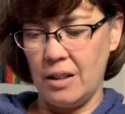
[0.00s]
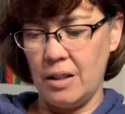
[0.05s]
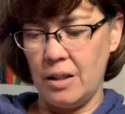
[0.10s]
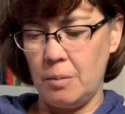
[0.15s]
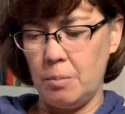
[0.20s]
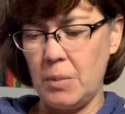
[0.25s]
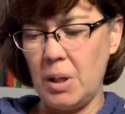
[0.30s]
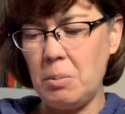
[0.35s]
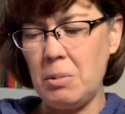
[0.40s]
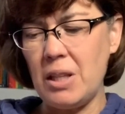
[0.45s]

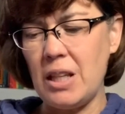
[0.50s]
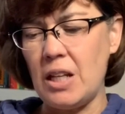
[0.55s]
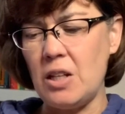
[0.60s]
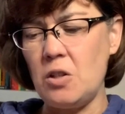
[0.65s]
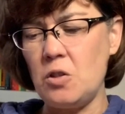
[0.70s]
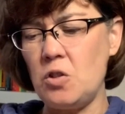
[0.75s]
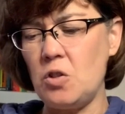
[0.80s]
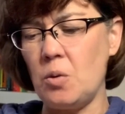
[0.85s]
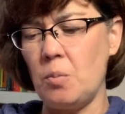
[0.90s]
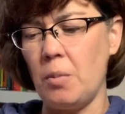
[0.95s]
Maybe they
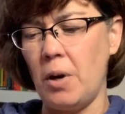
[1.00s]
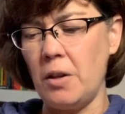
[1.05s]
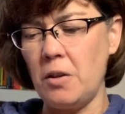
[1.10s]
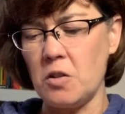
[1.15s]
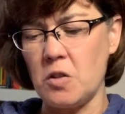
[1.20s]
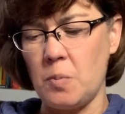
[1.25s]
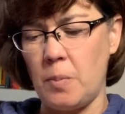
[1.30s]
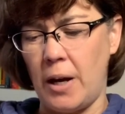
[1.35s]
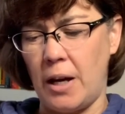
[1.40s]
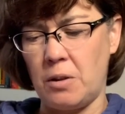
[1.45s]
used your
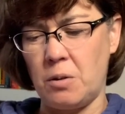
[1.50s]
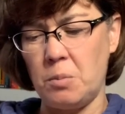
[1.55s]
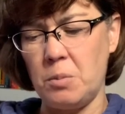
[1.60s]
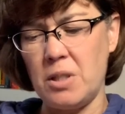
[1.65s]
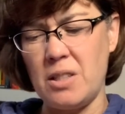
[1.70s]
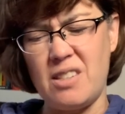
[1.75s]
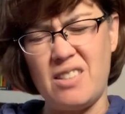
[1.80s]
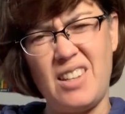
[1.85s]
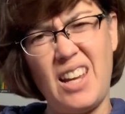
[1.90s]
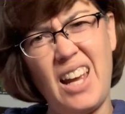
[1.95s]
mother's bathroom
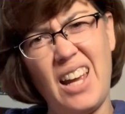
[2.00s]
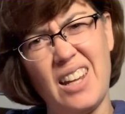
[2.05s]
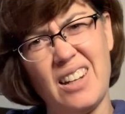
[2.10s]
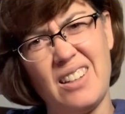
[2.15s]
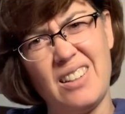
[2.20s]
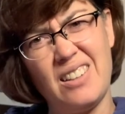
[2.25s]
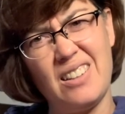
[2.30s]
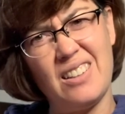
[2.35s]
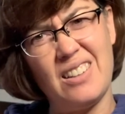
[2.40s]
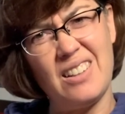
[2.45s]
instead,
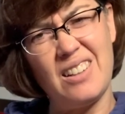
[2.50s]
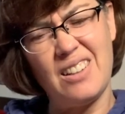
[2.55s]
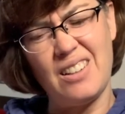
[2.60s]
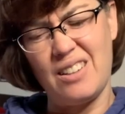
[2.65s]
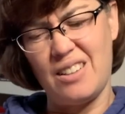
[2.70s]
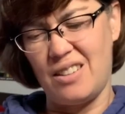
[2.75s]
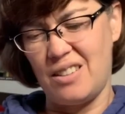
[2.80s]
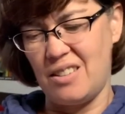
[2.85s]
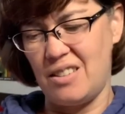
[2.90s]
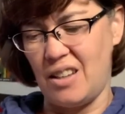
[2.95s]

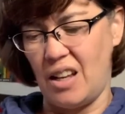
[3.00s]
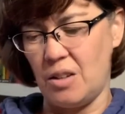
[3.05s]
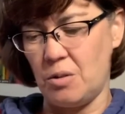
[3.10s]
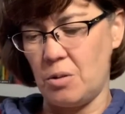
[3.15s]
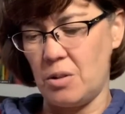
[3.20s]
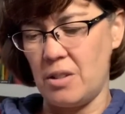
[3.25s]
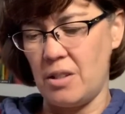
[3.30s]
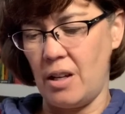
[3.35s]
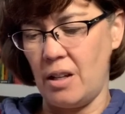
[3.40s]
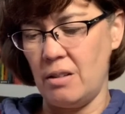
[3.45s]
Sandra
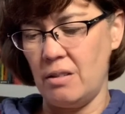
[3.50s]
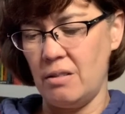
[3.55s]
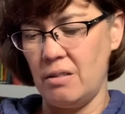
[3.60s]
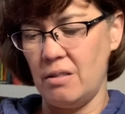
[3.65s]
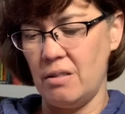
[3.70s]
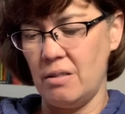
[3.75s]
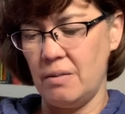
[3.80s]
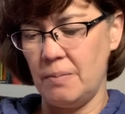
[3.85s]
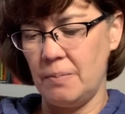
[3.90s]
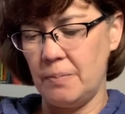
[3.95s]
said.
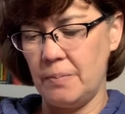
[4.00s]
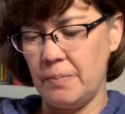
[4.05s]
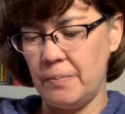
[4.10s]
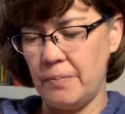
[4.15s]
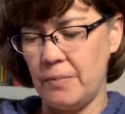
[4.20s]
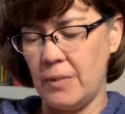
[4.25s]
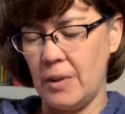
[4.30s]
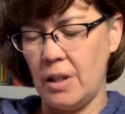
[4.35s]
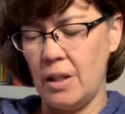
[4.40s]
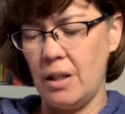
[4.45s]

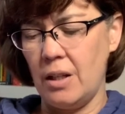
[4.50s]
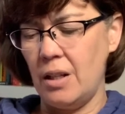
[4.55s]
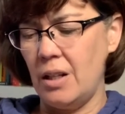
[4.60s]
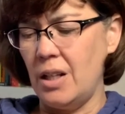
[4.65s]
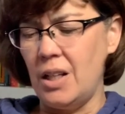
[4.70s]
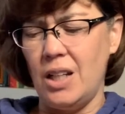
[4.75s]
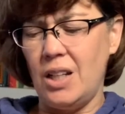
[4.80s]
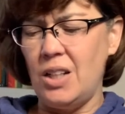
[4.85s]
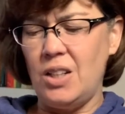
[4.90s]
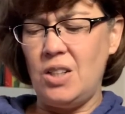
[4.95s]

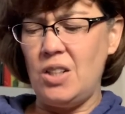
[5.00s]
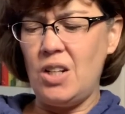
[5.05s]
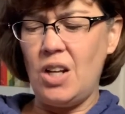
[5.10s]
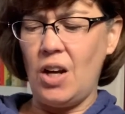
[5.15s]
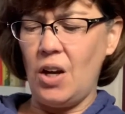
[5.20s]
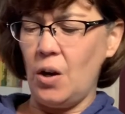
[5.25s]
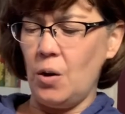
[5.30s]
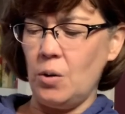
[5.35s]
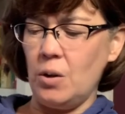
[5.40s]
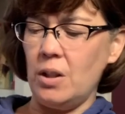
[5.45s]

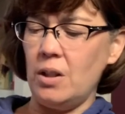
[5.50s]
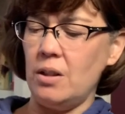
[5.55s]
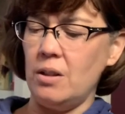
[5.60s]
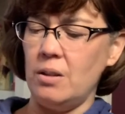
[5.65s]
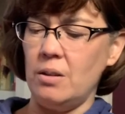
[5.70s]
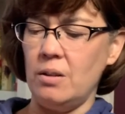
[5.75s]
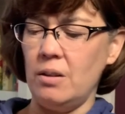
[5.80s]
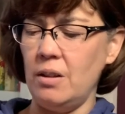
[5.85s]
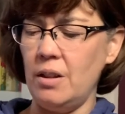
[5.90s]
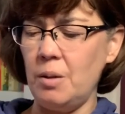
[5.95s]
No,
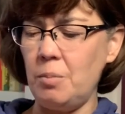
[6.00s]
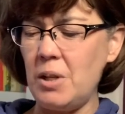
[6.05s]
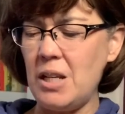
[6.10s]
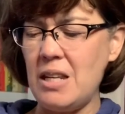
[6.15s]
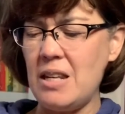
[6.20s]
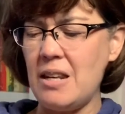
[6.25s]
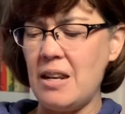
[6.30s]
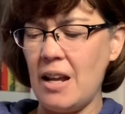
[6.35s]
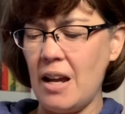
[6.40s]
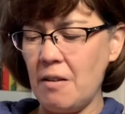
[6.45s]
Libby
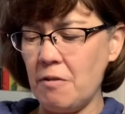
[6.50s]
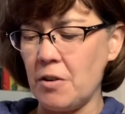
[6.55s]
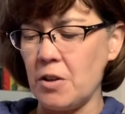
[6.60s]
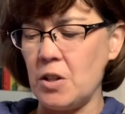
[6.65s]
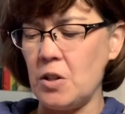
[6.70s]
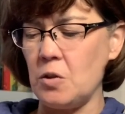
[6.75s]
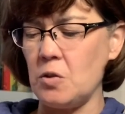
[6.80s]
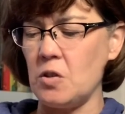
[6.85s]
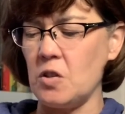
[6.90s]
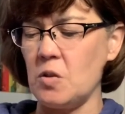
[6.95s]
never
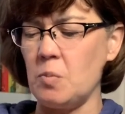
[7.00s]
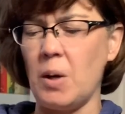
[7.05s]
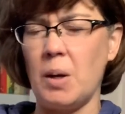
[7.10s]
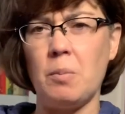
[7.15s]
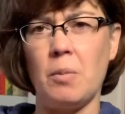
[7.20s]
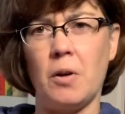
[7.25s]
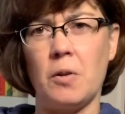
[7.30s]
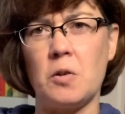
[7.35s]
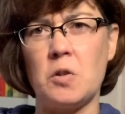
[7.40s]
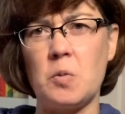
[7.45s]
uses my
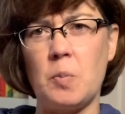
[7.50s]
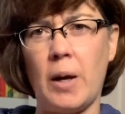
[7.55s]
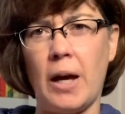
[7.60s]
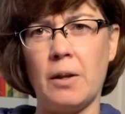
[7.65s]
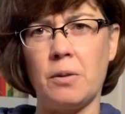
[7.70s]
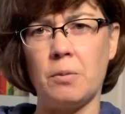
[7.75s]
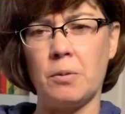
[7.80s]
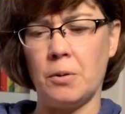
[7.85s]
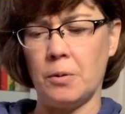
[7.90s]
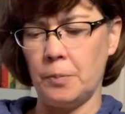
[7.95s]
mother's
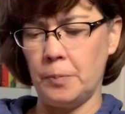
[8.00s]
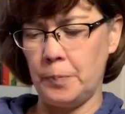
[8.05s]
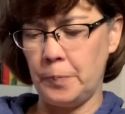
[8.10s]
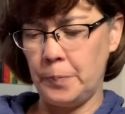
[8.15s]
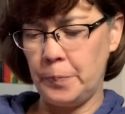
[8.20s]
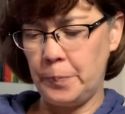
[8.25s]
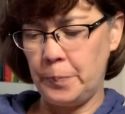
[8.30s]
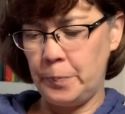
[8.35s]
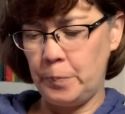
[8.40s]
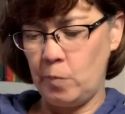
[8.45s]
bathroom.
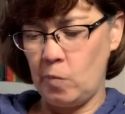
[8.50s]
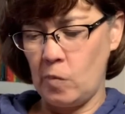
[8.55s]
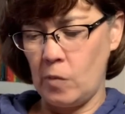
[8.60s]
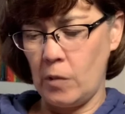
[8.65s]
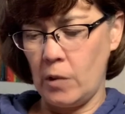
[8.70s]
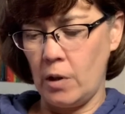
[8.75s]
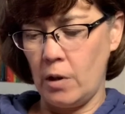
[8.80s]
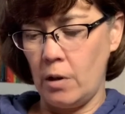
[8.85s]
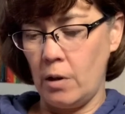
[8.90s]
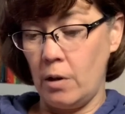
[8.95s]

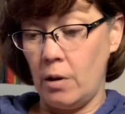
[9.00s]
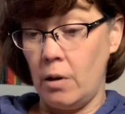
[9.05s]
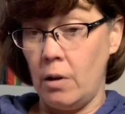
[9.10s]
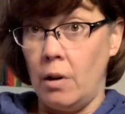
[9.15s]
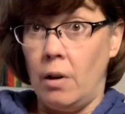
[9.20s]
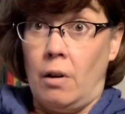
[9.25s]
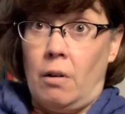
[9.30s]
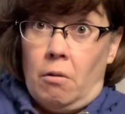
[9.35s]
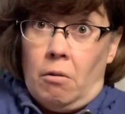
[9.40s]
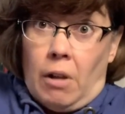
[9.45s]

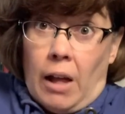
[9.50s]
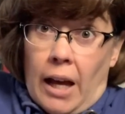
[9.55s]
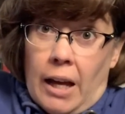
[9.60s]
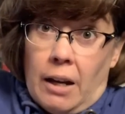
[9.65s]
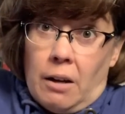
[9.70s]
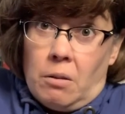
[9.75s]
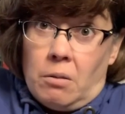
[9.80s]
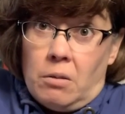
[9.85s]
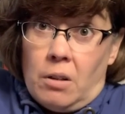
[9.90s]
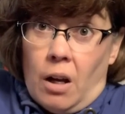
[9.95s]
Well, I
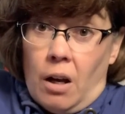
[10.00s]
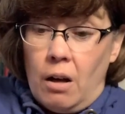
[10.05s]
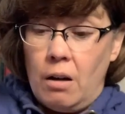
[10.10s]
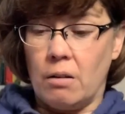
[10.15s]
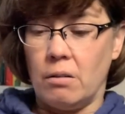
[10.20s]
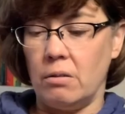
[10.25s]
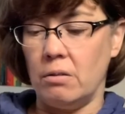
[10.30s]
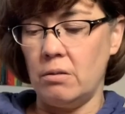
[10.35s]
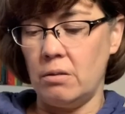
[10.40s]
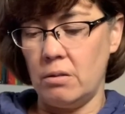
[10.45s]
don't
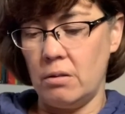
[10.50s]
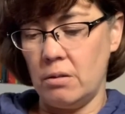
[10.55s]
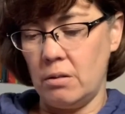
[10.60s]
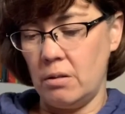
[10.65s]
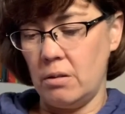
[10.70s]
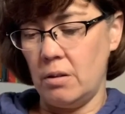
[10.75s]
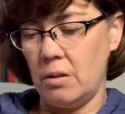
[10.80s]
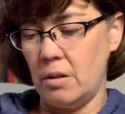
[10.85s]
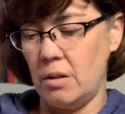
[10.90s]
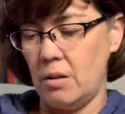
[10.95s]
know,
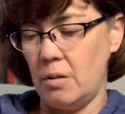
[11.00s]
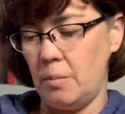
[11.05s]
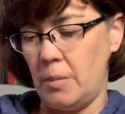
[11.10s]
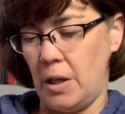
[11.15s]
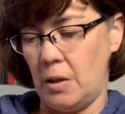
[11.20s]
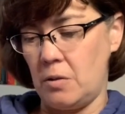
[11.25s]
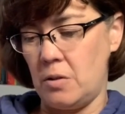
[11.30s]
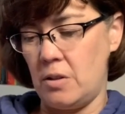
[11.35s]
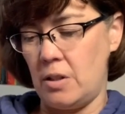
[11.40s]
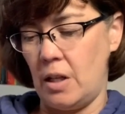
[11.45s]

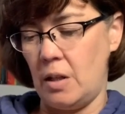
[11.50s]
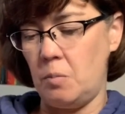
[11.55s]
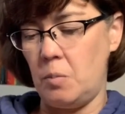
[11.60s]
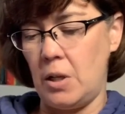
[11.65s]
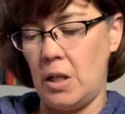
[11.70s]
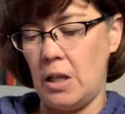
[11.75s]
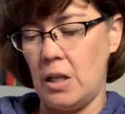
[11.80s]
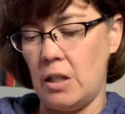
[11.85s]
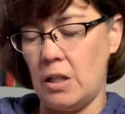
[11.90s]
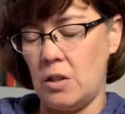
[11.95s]
Mouse said,
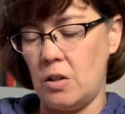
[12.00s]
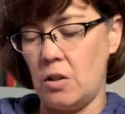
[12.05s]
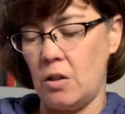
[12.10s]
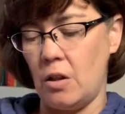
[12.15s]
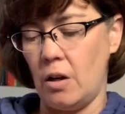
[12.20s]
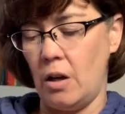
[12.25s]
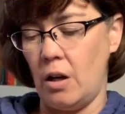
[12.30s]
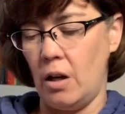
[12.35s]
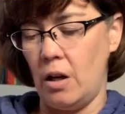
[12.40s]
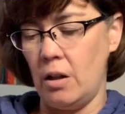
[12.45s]
peeking into the
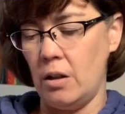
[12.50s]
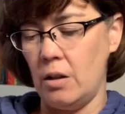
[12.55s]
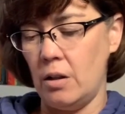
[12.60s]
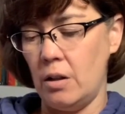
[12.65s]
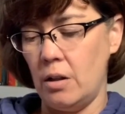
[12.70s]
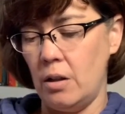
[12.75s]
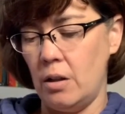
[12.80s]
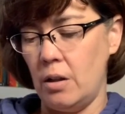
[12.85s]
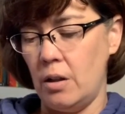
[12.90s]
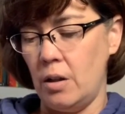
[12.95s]
hall.
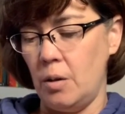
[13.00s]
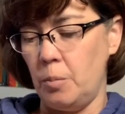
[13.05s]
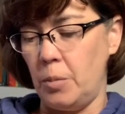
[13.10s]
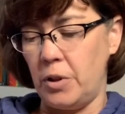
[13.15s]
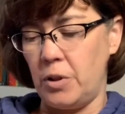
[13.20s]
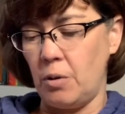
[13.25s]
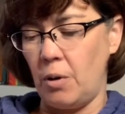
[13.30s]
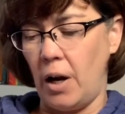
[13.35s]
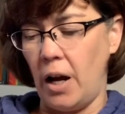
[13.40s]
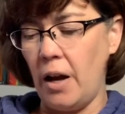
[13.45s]
But
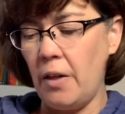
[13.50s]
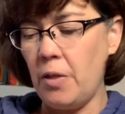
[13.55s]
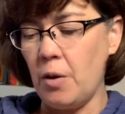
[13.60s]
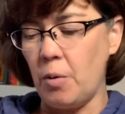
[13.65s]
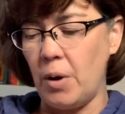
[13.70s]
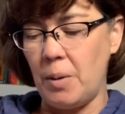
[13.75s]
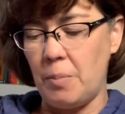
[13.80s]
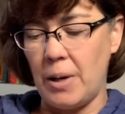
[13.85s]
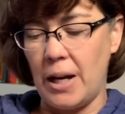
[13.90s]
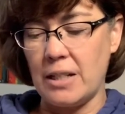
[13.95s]
they're on their
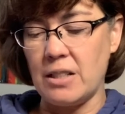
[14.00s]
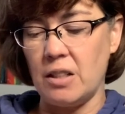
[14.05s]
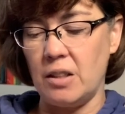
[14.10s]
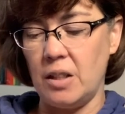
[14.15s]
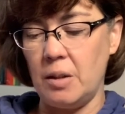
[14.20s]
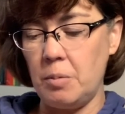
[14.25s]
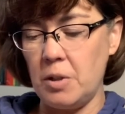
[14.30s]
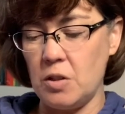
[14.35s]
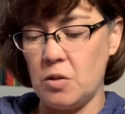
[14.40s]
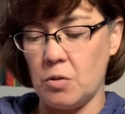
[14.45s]
way back to
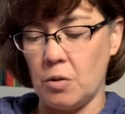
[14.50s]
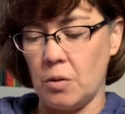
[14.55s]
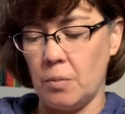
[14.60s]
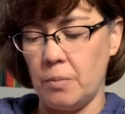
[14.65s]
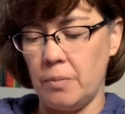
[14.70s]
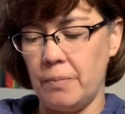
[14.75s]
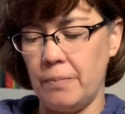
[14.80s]
Libby's room.